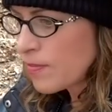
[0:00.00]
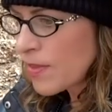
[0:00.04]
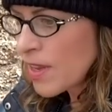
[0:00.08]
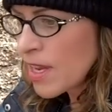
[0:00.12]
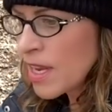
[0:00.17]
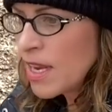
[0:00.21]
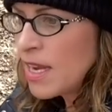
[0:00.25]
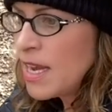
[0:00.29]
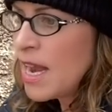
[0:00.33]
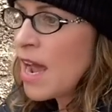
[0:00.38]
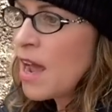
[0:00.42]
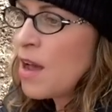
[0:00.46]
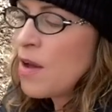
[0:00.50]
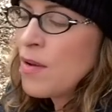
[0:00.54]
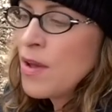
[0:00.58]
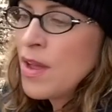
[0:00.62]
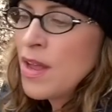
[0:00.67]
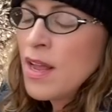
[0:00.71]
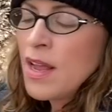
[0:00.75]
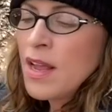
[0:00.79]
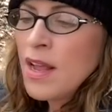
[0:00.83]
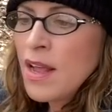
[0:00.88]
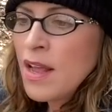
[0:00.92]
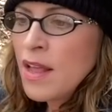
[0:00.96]
Now,
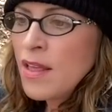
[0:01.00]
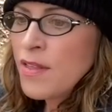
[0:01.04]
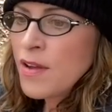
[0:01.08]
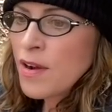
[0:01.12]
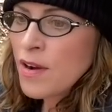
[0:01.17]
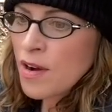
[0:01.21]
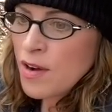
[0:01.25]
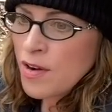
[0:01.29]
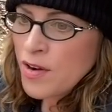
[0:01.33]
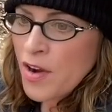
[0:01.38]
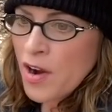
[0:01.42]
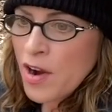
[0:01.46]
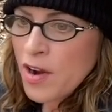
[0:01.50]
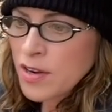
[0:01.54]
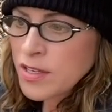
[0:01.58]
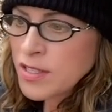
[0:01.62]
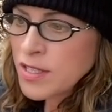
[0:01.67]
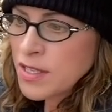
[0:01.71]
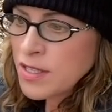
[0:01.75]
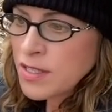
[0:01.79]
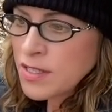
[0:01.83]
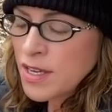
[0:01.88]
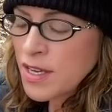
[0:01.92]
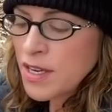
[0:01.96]
there are
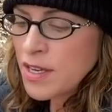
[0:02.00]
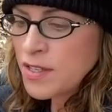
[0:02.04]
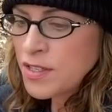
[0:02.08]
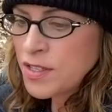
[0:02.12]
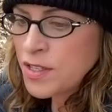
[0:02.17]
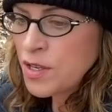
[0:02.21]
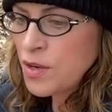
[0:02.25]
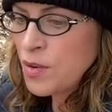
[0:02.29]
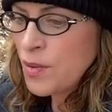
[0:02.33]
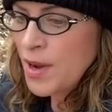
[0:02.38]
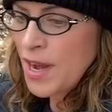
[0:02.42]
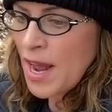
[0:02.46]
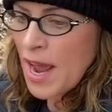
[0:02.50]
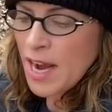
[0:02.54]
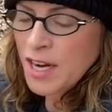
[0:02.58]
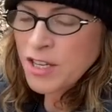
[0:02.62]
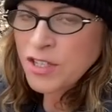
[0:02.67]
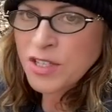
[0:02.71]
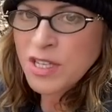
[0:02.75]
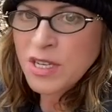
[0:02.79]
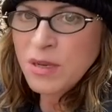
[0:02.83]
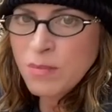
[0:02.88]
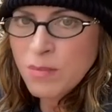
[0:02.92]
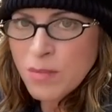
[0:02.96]
narcissists who would
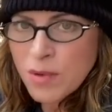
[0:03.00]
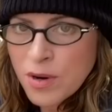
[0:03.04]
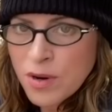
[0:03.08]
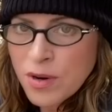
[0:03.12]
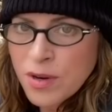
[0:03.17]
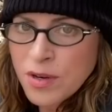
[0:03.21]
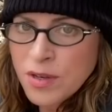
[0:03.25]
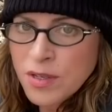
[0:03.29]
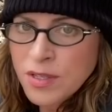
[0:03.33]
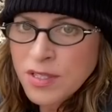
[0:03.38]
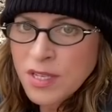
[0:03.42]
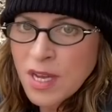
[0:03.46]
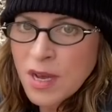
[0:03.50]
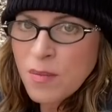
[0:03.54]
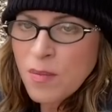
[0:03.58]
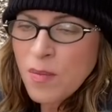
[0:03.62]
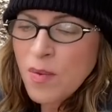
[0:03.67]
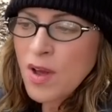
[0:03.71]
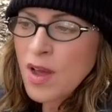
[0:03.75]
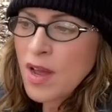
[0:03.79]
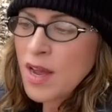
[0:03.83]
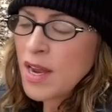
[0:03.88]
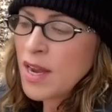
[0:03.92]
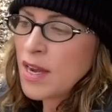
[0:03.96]
actually murder
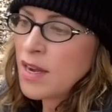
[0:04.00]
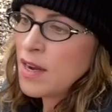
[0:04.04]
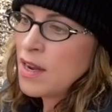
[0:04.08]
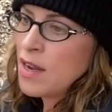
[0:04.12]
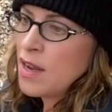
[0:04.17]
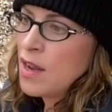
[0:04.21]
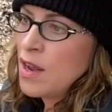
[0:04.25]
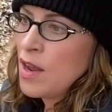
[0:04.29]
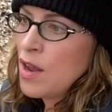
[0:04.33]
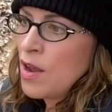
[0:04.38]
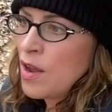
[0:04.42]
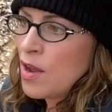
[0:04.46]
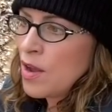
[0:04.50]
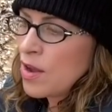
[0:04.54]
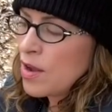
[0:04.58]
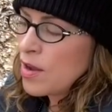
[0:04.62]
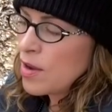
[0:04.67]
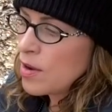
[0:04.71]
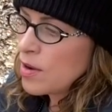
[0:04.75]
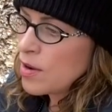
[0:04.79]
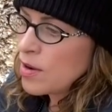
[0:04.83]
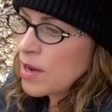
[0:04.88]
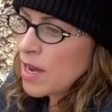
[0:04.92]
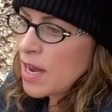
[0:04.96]
someone
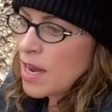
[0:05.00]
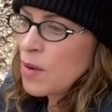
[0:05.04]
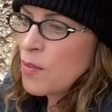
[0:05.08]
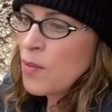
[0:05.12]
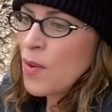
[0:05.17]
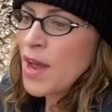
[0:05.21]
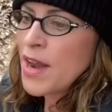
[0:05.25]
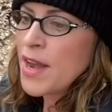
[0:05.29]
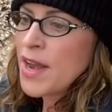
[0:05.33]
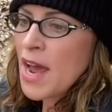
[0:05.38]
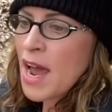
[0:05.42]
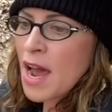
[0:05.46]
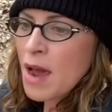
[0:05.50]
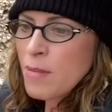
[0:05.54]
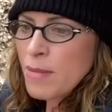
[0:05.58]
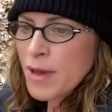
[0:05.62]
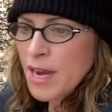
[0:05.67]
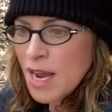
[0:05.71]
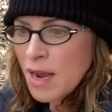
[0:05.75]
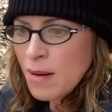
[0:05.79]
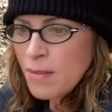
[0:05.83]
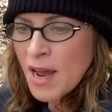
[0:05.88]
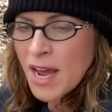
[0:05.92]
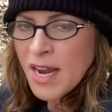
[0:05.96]
and whatnot, but
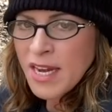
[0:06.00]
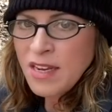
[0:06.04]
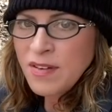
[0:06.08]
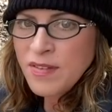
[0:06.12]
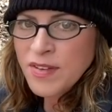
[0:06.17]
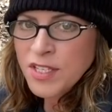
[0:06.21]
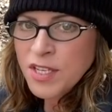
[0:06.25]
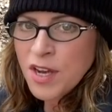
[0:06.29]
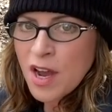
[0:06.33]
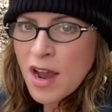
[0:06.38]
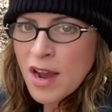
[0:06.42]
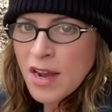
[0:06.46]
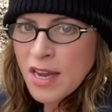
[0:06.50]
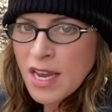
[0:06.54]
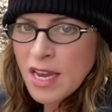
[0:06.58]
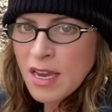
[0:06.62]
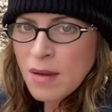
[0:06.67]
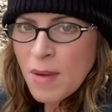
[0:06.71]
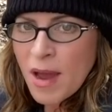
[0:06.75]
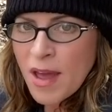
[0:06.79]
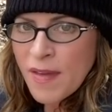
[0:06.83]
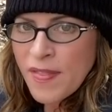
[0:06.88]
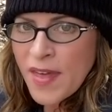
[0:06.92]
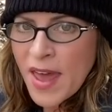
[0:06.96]
I'm not even talking
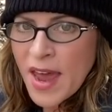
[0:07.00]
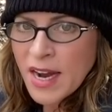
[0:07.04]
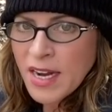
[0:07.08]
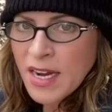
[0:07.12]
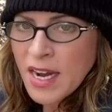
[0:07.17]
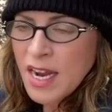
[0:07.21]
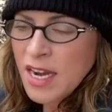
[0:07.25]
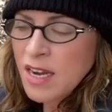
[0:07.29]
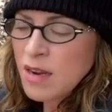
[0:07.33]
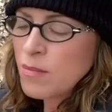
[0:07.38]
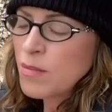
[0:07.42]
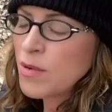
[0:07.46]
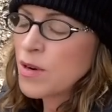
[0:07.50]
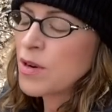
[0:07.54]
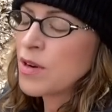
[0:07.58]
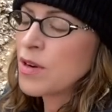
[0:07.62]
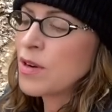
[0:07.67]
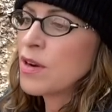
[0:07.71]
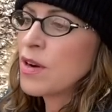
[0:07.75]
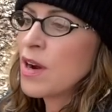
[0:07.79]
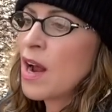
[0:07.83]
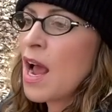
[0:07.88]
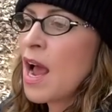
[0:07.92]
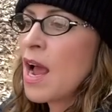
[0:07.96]
about that kind of
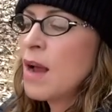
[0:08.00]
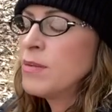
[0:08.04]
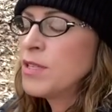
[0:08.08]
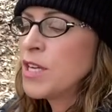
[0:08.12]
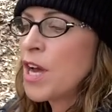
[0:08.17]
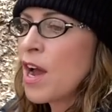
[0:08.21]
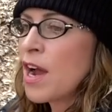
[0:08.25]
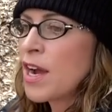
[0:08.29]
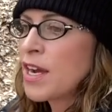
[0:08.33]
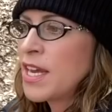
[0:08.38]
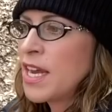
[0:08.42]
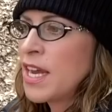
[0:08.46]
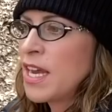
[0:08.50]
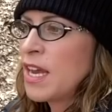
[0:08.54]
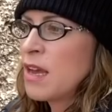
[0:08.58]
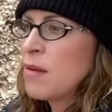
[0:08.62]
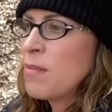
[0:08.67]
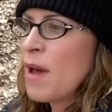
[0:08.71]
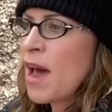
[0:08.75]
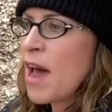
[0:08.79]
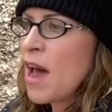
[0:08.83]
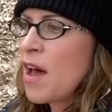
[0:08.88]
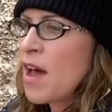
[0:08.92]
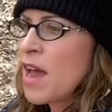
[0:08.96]
murder. I'm talking
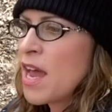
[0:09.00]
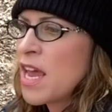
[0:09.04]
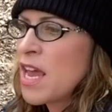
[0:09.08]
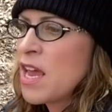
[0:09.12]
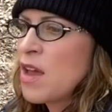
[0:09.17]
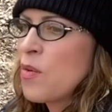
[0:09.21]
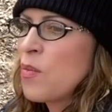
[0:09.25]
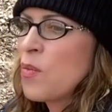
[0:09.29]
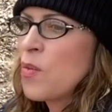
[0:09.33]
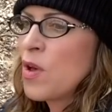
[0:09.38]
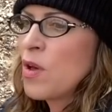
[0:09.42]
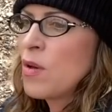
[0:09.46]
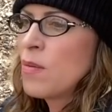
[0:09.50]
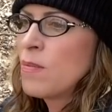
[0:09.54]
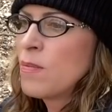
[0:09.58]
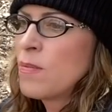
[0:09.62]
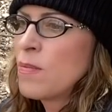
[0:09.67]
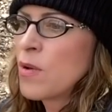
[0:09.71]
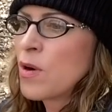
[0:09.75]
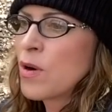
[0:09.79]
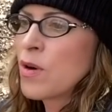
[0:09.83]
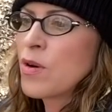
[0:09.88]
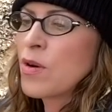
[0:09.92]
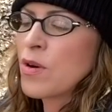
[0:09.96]
about it will
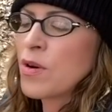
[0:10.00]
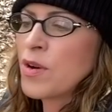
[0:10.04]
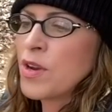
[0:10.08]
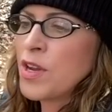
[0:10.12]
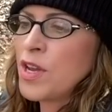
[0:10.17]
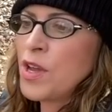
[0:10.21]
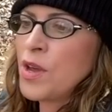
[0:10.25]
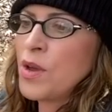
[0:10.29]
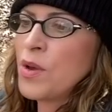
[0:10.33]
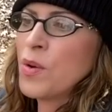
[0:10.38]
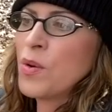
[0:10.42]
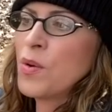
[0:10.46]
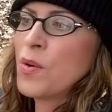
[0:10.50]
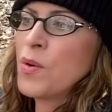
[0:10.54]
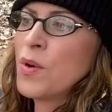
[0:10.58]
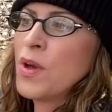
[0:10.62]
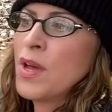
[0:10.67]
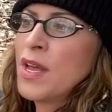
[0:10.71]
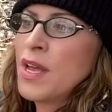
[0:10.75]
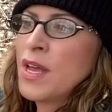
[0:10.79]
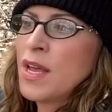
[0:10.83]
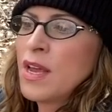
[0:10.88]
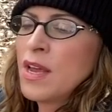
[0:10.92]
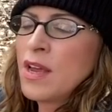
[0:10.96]
murder you
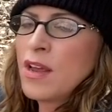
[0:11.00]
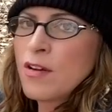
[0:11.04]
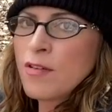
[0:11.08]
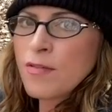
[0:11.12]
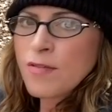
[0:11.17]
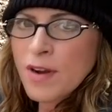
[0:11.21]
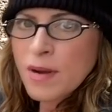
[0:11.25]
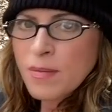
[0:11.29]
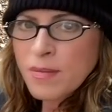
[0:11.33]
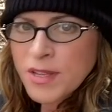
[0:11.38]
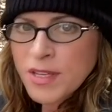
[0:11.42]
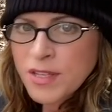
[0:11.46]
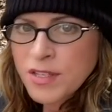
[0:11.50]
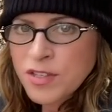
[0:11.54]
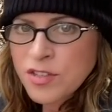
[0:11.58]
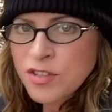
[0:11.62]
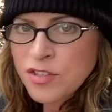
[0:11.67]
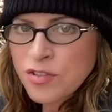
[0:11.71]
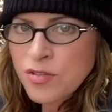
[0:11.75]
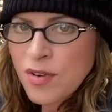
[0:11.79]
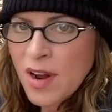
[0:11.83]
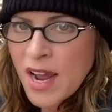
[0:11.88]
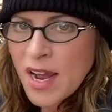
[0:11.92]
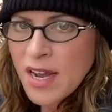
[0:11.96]
from the
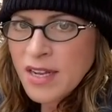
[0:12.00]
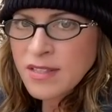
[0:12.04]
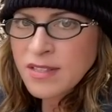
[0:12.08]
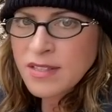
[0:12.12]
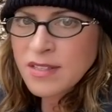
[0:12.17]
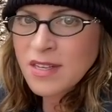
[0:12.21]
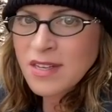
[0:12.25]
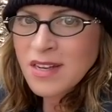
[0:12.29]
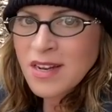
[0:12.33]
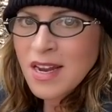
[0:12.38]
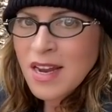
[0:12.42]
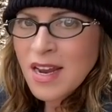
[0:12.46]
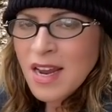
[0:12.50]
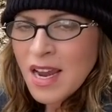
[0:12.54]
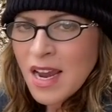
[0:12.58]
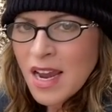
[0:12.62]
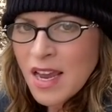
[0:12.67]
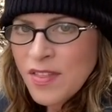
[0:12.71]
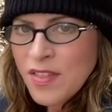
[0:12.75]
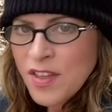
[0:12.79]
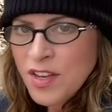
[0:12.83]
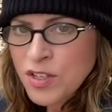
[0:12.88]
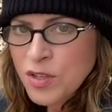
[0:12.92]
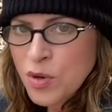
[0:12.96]
stress
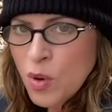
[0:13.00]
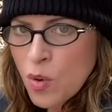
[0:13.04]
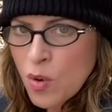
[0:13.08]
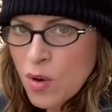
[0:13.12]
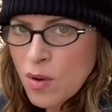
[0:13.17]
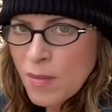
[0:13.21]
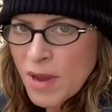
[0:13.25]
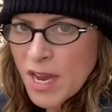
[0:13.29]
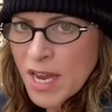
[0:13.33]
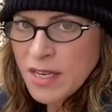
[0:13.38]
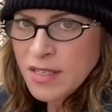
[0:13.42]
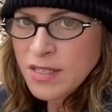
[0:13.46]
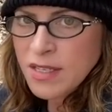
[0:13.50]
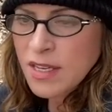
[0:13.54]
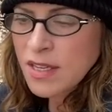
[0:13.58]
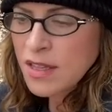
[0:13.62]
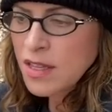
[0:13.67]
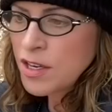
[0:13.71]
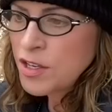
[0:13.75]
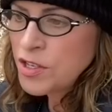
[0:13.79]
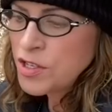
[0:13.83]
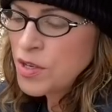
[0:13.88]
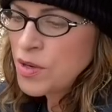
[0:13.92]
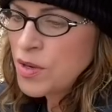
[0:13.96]
and the torment
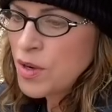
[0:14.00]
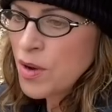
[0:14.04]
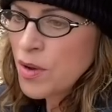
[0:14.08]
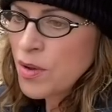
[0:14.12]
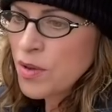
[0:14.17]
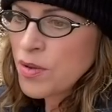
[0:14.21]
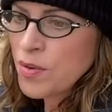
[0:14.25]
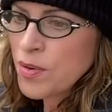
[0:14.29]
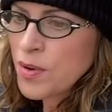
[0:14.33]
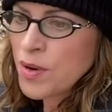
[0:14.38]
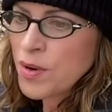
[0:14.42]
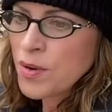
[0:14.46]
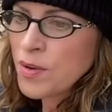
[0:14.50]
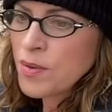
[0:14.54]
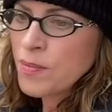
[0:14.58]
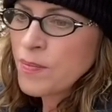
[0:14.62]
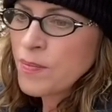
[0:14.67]
that you go through